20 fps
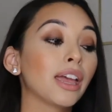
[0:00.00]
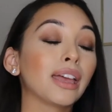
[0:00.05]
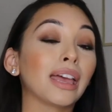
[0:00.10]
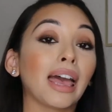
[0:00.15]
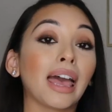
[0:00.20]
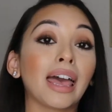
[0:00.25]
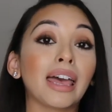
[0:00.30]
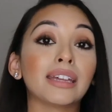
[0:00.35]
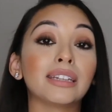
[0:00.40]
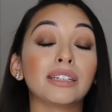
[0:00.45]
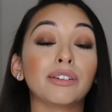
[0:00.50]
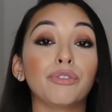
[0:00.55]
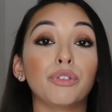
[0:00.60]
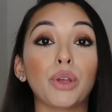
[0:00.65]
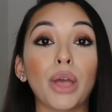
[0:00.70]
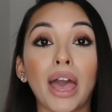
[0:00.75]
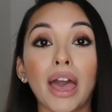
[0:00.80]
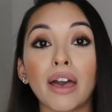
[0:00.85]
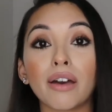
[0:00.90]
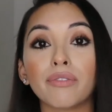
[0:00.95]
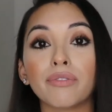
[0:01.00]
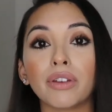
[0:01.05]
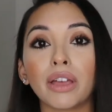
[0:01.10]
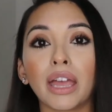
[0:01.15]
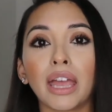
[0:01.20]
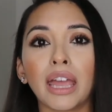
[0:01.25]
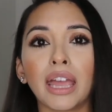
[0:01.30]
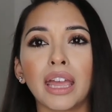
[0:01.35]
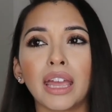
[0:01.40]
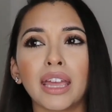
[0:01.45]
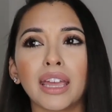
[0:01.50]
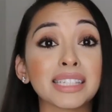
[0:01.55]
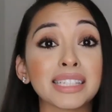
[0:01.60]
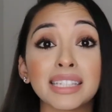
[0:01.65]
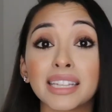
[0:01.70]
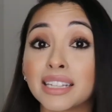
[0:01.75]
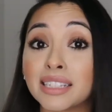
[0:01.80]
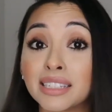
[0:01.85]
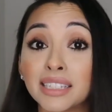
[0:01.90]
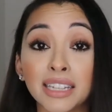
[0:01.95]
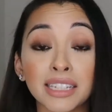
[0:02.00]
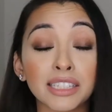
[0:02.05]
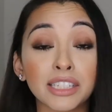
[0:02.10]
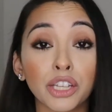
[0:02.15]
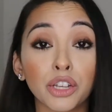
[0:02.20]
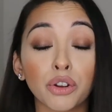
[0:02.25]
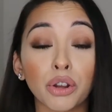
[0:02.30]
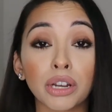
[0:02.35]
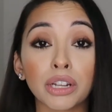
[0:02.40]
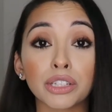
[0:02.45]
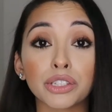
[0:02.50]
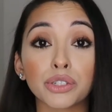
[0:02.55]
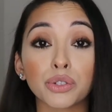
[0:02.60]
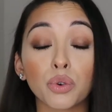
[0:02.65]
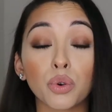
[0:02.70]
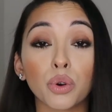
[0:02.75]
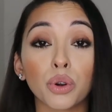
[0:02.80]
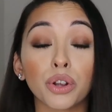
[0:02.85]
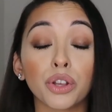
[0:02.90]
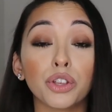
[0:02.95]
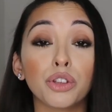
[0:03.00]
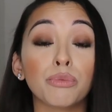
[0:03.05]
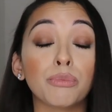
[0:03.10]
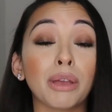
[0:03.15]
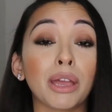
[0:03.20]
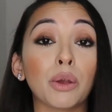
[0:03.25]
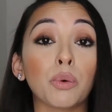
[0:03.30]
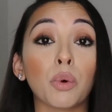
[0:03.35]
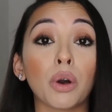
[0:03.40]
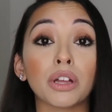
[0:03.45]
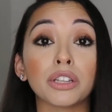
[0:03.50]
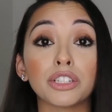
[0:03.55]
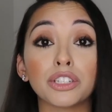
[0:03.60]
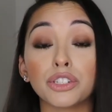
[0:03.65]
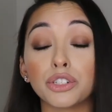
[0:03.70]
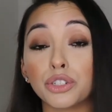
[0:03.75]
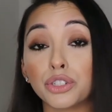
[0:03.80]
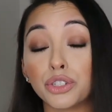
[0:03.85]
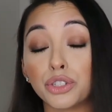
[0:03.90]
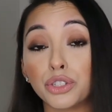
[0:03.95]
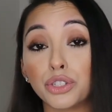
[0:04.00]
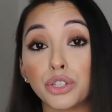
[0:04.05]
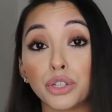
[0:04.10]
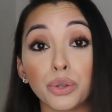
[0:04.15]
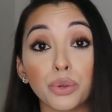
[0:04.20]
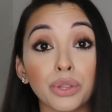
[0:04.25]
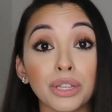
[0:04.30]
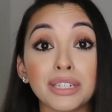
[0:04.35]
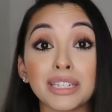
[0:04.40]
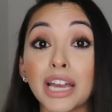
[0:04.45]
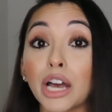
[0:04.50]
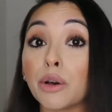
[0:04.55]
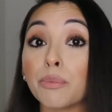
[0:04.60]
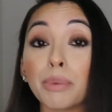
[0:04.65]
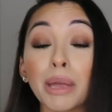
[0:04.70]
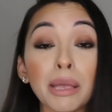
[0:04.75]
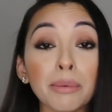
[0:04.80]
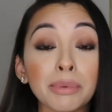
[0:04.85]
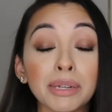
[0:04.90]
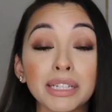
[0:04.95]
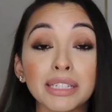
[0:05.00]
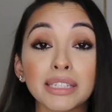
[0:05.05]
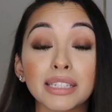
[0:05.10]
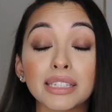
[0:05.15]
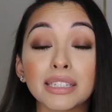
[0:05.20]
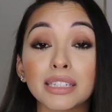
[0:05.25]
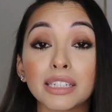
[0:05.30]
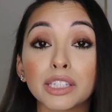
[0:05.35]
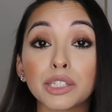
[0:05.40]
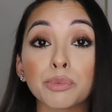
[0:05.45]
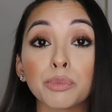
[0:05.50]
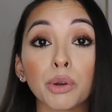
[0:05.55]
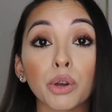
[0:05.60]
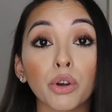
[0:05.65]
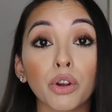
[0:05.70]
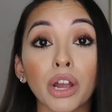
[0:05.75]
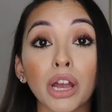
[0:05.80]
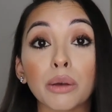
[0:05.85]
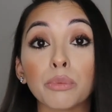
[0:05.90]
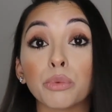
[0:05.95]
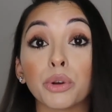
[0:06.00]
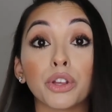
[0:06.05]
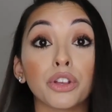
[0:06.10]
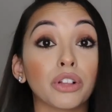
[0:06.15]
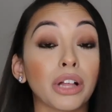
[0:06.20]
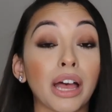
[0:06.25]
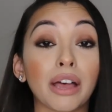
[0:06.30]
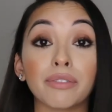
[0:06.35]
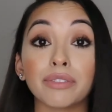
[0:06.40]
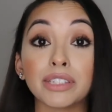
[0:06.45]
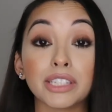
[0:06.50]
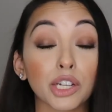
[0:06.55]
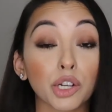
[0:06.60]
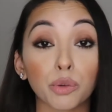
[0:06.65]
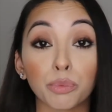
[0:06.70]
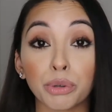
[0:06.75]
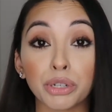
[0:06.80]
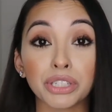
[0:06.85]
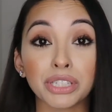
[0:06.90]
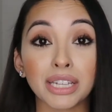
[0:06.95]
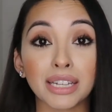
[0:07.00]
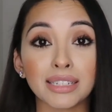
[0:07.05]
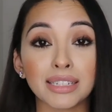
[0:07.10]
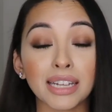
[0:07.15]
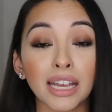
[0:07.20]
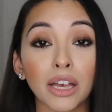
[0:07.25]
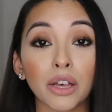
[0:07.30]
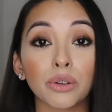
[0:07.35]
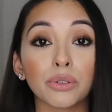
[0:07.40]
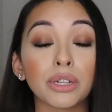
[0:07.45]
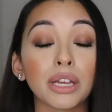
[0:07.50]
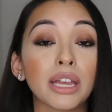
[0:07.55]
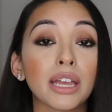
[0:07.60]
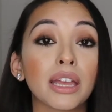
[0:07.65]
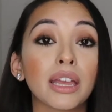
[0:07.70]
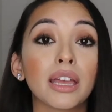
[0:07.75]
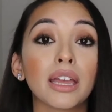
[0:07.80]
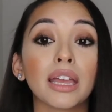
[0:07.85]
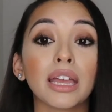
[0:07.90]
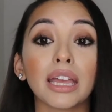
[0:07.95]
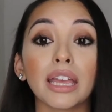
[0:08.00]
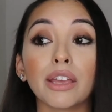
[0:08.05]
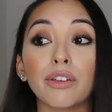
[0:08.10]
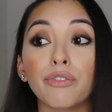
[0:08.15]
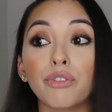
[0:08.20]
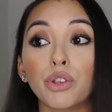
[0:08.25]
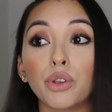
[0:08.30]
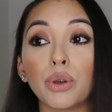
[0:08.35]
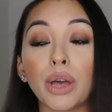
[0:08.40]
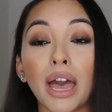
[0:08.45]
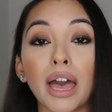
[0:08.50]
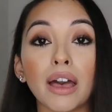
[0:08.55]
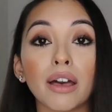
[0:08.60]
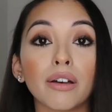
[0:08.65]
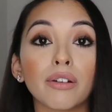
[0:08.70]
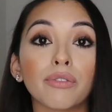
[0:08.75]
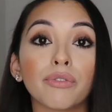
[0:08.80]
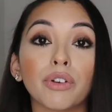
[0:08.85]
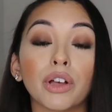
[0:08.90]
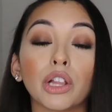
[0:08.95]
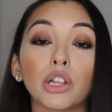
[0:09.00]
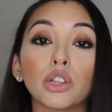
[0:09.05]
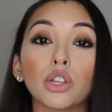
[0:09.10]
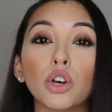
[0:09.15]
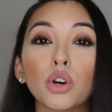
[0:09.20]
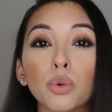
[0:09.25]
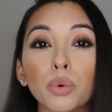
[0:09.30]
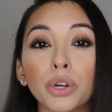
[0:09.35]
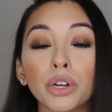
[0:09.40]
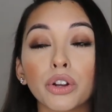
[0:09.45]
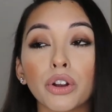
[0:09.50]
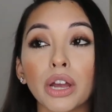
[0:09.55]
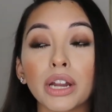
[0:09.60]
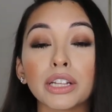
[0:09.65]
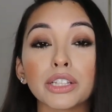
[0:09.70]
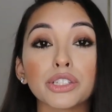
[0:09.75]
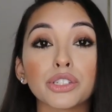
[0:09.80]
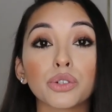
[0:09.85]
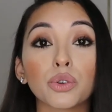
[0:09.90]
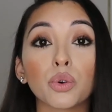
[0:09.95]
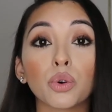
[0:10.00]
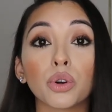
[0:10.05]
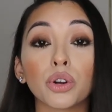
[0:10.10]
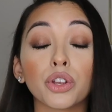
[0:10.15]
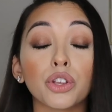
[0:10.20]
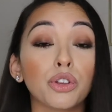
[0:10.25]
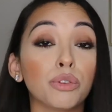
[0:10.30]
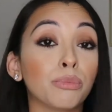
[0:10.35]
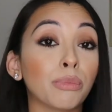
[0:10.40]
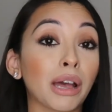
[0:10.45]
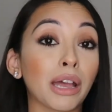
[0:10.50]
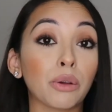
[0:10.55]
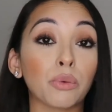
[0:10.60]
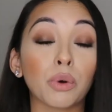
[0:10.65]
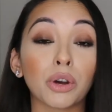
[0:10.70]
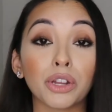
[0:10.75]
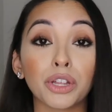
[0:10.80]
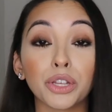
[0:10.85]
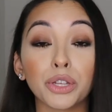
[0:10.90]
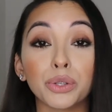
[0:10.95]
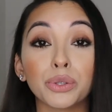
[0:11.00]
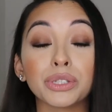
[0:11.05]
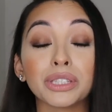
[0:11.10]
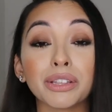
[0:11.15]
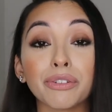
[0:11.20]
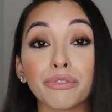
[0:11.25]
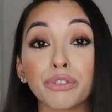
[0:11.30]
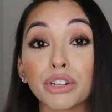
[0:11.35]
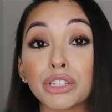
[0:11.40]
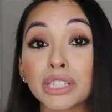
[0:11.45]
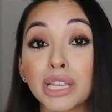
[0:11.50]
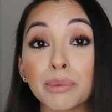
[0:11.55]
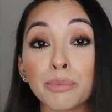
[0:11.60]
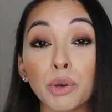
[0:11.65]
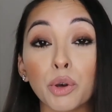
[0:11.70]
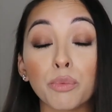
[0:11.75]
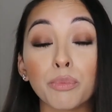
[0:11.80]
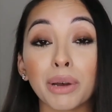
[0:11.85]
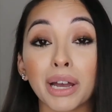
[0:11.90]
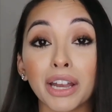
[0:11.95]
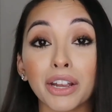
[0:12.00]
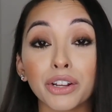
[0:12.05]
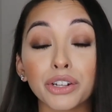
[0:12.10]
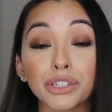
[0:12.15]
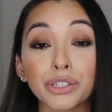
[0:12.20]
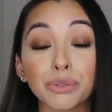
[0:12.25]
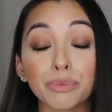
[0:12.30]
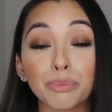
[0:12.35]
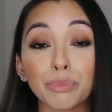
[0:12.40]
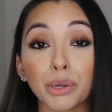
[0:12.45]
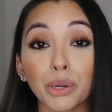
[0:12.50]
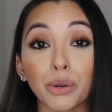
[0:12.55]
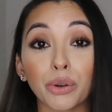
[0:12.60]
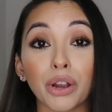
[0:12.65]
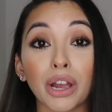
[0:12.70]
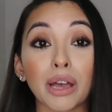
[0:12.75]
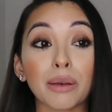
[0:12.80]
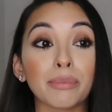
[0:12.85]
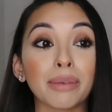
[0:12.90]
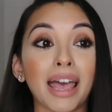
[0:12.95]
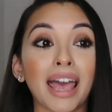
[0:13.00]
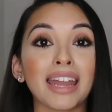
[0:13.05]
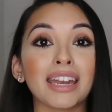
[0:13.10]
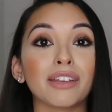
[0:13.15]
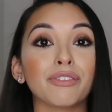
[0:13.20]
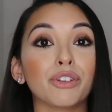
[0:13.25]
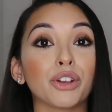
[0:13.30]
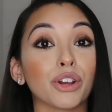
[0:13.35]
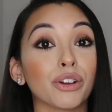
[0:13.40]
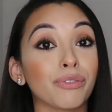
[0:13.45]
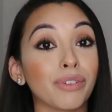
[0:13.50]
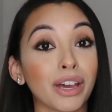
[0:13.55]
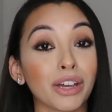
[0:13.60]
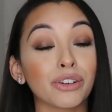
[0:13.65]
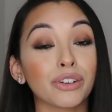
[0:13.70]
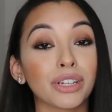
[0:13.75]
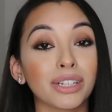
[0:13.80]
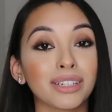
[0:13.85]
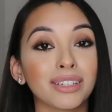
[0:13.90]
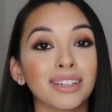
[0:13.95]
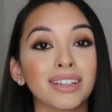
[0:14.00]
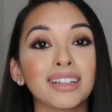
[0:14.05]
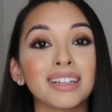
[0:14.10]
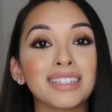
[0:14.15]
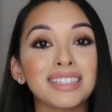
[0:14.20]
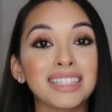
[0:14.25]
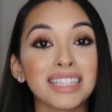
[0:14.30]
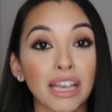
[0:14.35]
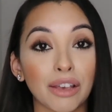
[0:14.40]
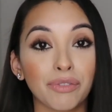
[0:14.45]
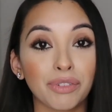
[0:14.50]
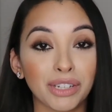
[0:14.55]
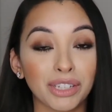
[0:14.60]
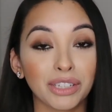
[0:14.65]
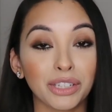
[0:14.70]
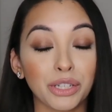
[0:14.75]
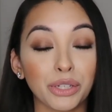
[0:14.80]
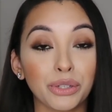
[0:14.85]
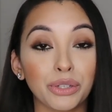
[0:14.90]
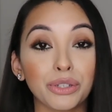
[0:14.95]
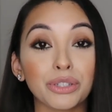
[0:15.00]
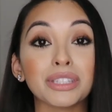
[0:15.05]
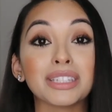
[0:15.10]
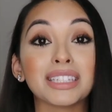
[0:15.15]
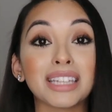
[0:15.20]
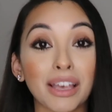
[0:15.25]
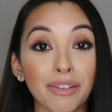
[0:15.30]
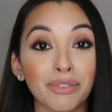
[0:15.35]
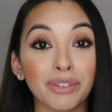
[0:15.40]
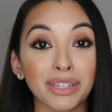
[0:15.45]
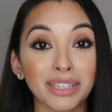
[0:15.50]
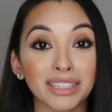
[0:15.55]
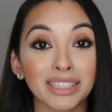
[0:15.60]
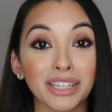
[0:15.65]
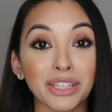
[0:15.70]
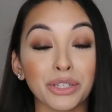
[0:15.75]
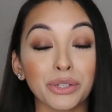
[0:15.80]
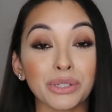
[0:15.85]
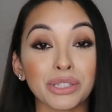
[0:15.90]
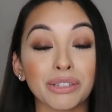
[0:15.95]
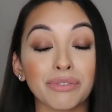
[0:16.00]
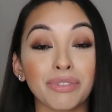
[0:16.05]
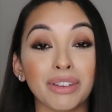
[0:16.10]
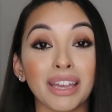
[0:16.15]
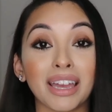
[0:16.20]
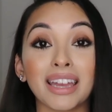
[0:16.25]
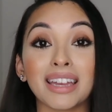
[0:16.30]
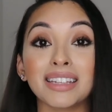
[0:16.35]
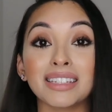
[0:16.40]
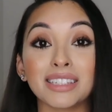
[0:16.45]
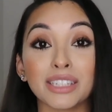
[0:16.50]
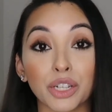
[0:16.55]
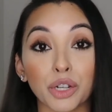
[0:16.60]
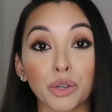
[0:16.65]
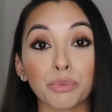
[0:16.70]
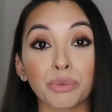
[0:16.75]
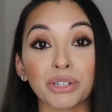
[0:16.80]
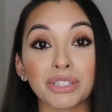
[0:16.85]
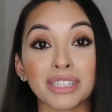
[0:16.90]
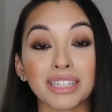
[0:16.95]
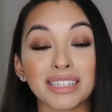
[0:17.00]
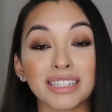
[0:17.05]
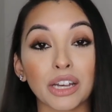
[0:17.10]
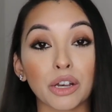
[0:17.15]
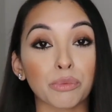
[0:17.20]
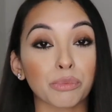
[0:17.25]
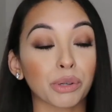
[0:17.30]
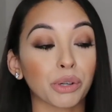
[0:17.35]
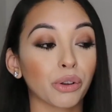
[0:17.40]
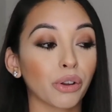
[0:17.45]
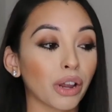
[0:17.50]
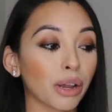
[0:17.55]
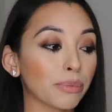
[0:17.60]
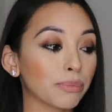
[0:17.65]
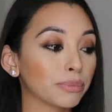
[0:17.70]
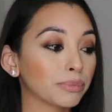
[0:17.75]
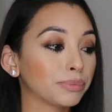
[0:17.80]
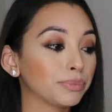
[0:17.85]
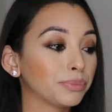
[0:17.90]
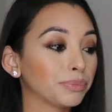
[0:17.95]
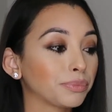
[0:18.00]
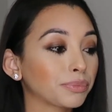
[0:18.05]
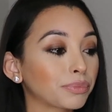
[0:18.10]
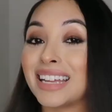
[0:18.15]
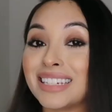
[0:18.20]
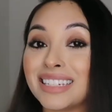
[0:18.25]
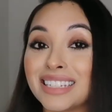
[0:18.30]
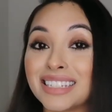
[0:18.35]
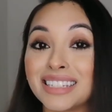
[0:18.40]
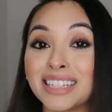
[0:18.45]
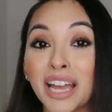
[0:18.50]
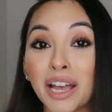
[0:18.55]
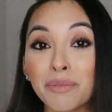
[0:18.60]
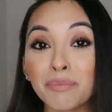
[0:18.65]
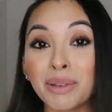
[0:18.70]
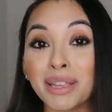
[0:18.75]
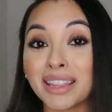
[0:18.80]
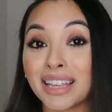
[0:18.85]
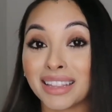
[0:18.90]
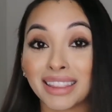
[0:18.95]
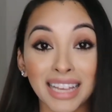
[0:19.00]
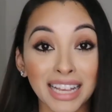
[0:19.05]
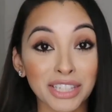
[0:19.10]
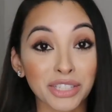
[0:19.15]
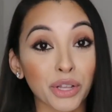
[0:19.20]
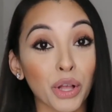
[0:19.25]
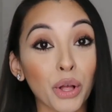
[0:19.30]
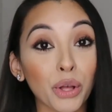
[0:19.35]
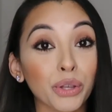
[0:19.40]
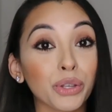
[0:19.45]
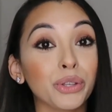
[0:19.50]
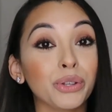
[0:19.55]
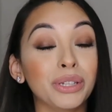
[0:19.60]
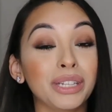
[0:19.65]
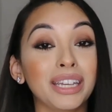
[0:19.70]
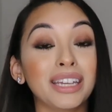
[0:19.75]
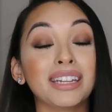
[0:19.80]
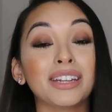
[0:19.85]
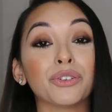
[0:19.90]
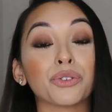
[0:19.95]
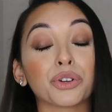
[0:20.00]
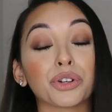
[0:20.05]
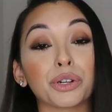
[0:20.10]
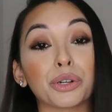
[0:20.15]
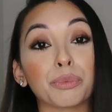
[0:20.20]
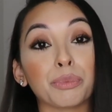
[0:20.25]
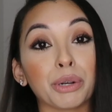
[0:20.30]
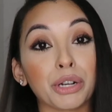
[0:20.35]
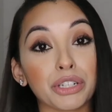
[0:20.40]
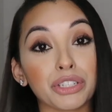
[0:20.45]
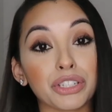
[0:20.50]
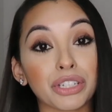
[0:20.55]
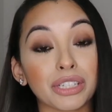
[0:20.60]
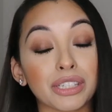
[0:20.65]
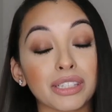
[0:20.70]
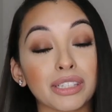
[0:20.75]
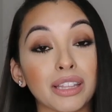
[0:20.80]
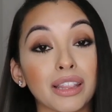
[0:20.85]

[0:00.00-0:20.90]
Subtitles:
And if you have a 660 credit score, you may want to do the down payment assistance program where you have 0% down. If you have a lower credit score, you might want to use the first time home buyers program. And if you're a veteran, definitely use the VA 0% down program. That does not mean that that's all you need in order to purchase.